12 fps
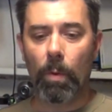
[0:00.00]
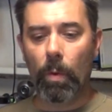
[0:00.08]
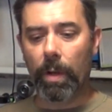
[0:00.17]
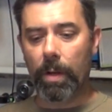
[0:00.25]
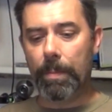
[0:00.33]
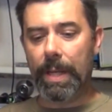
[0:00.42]
but
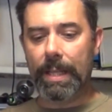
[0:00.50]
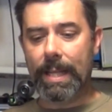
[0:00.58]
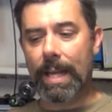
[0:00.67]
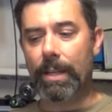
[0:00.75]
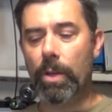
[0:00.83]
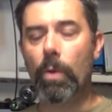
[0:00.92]
we're going to be in
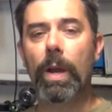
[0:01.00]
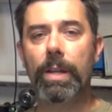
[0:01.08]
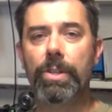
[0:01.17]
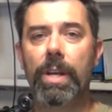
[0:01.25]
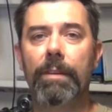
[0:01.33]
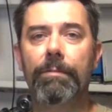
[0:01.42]
that
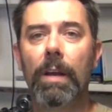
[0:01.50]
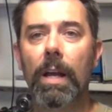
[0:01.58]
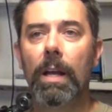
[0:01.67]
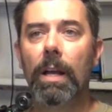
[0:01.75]
UHF